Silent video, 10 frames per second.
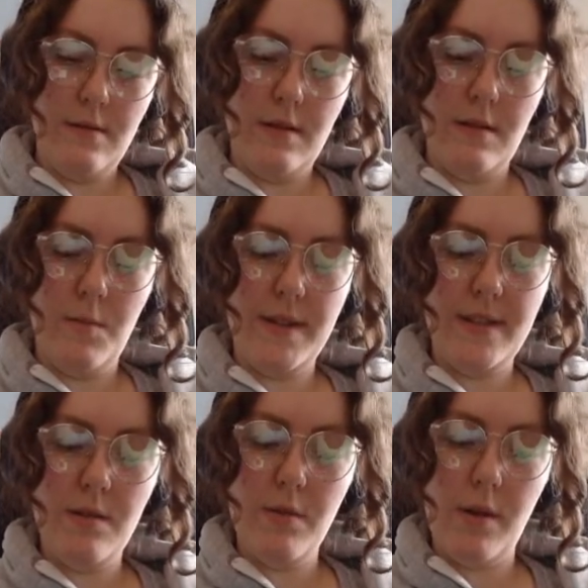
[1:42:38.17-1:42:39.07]
And we're
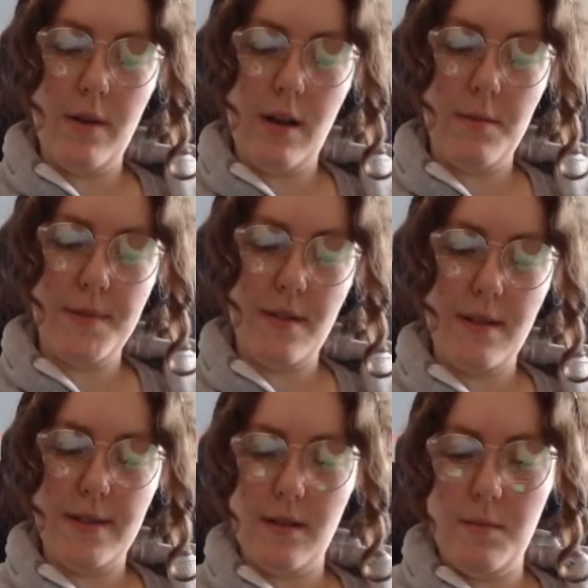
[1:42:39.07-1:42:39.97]
still going up, so
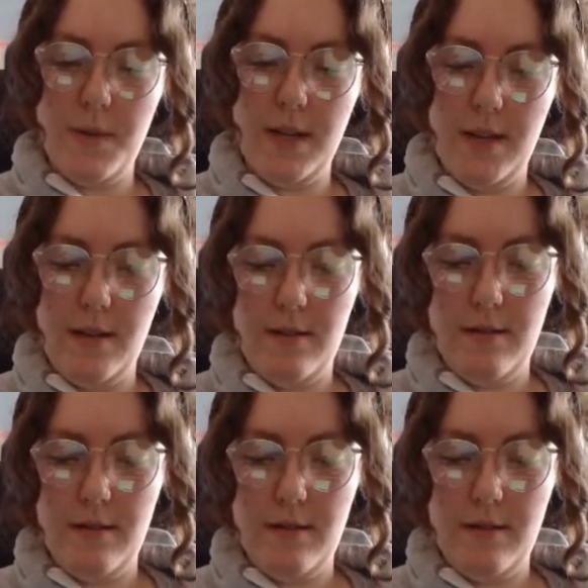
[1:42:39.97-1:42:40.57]
there's gonna be